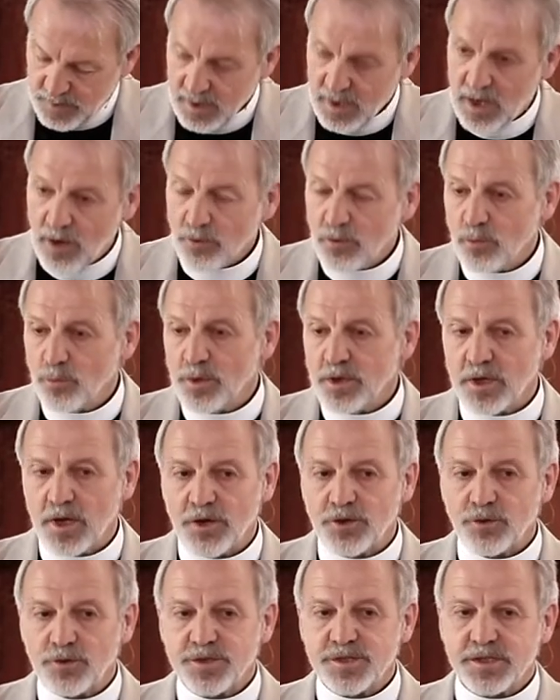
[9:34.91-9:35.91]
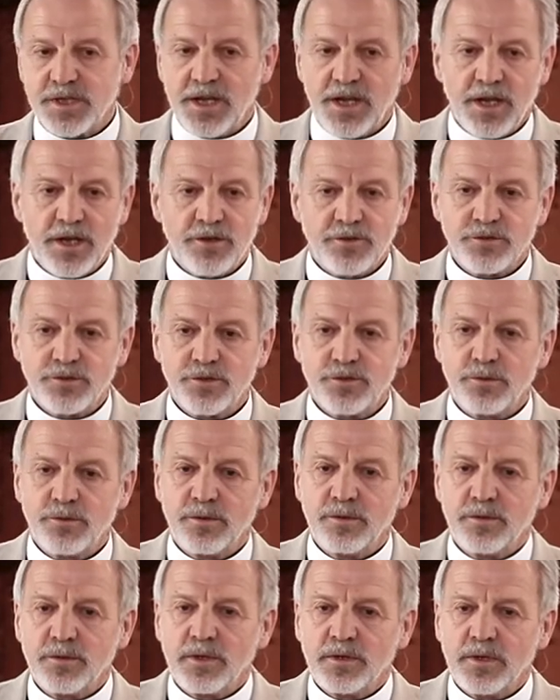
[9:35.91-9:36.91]
how do we understand
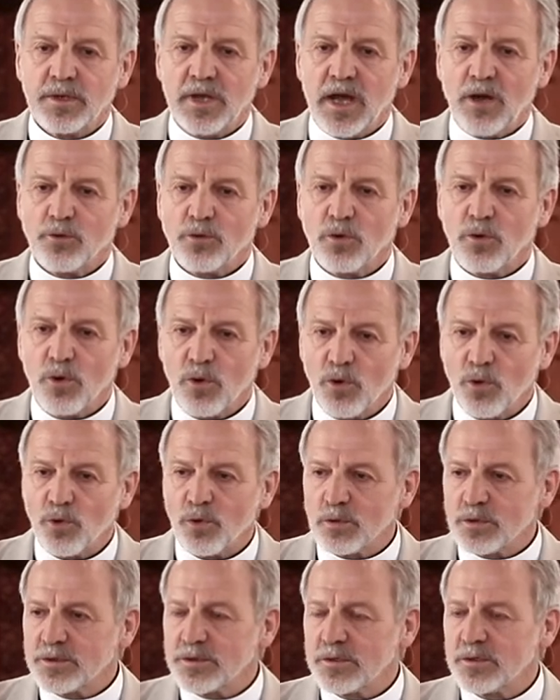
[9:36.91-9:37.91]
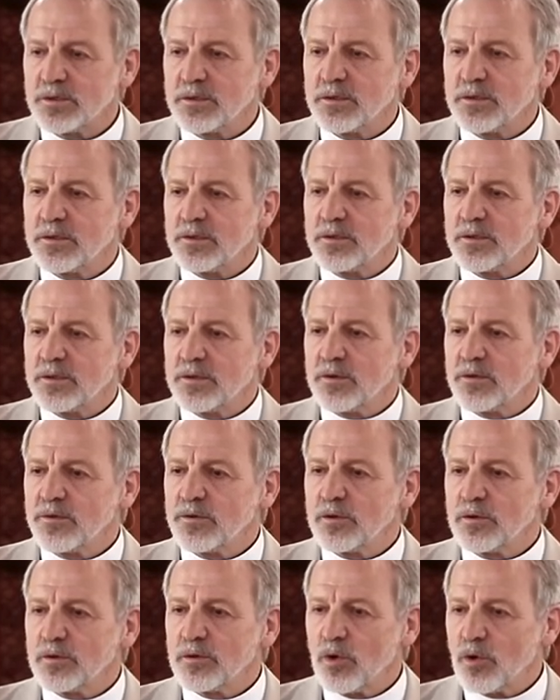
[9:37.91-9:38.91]
how to hold
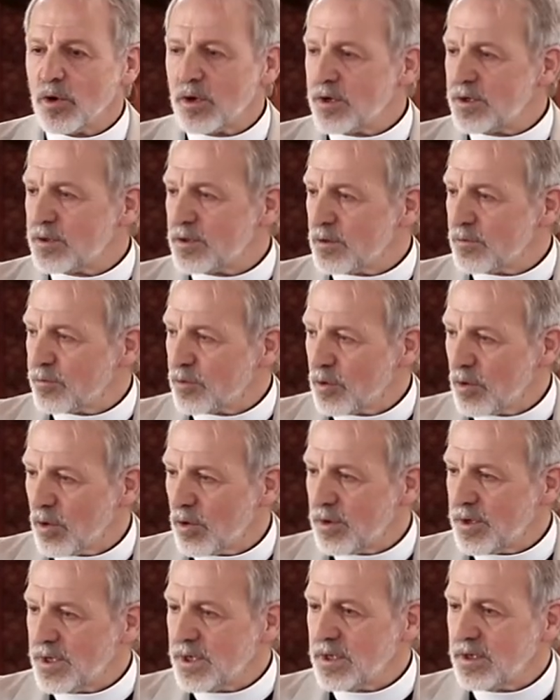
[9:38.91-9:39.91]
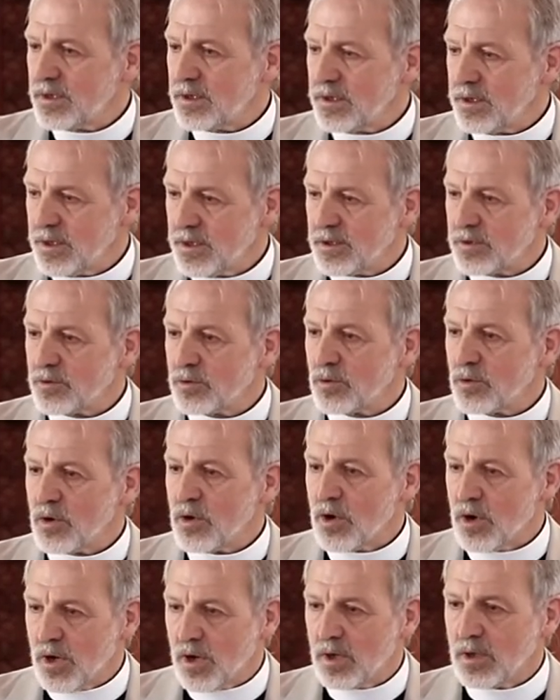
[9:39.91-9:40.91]
the Lord of glory in
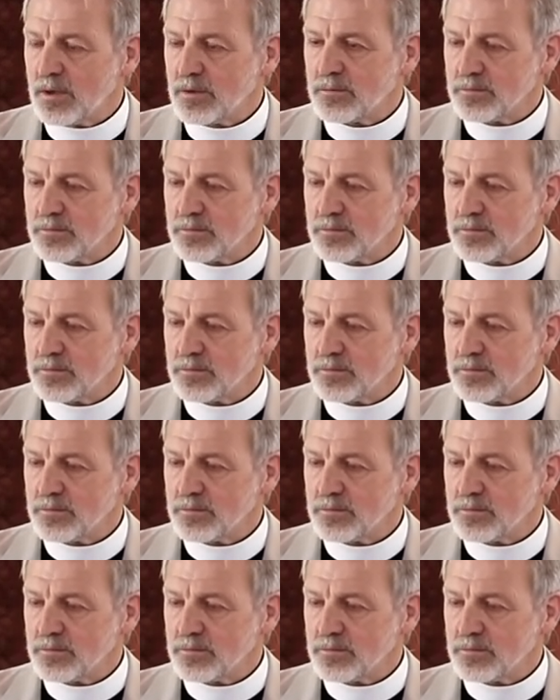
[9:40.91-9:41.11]
awe?